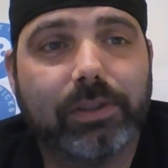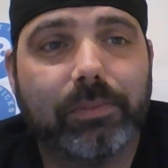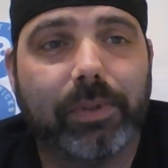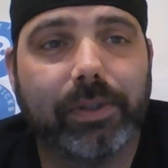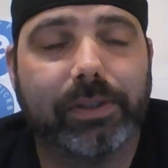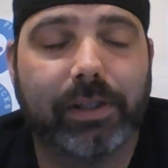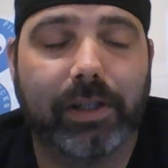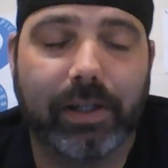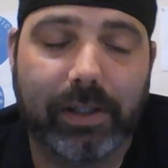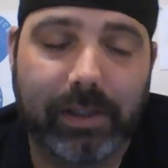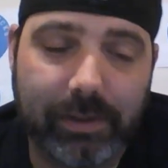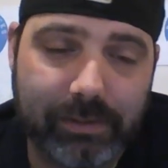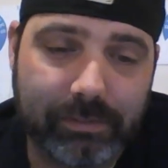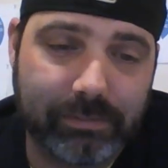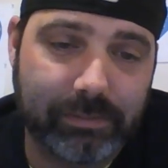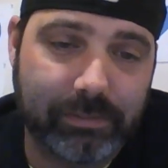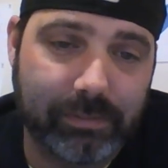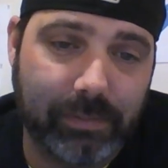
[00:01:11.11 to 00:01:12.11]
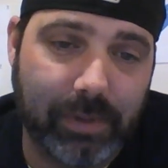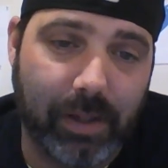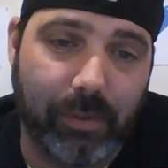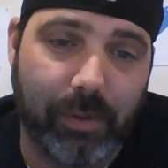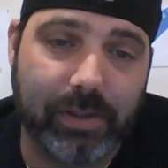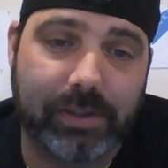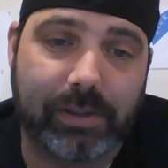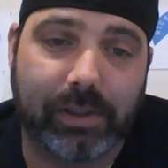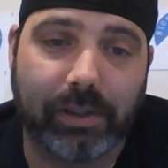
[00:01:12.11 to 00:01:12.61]
But uh,
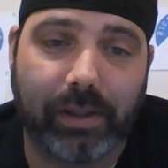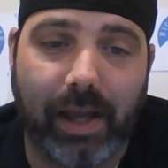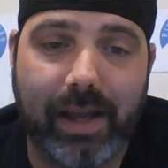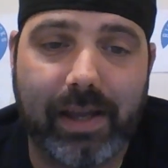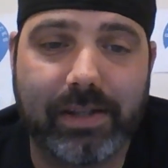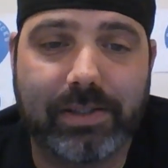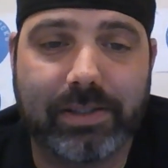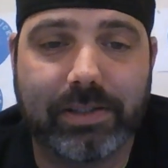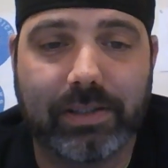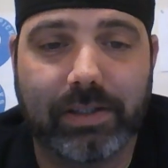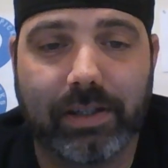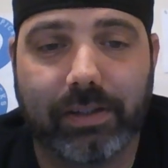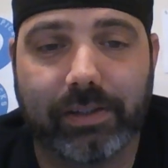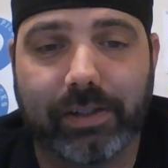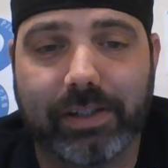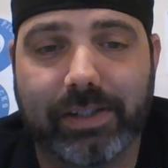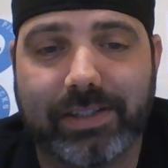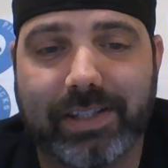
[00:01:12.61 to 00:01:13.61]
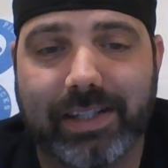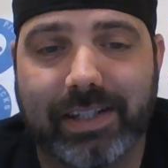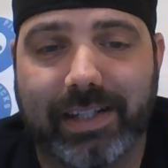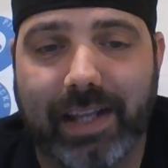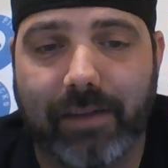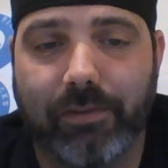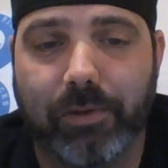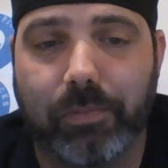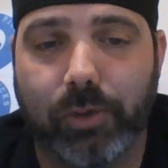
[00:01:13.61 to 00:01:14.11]
anyways, the Lions uh, they're going to send
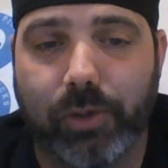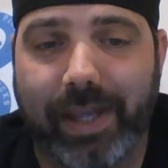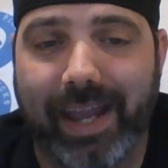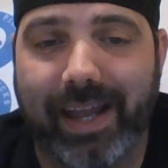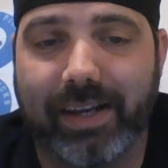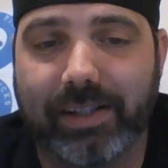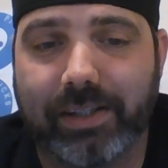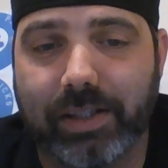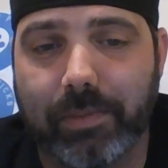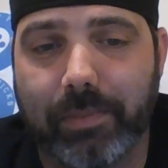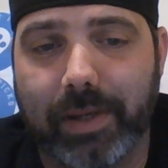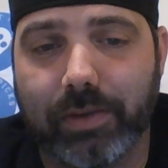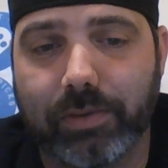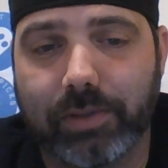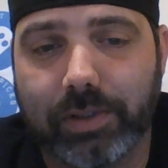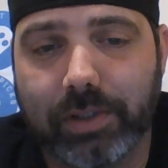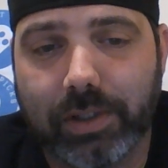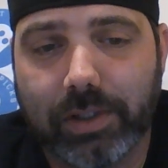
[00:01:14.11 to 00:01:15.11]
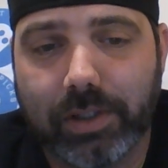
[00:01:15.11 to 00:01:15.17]
David Buchanan to the mound.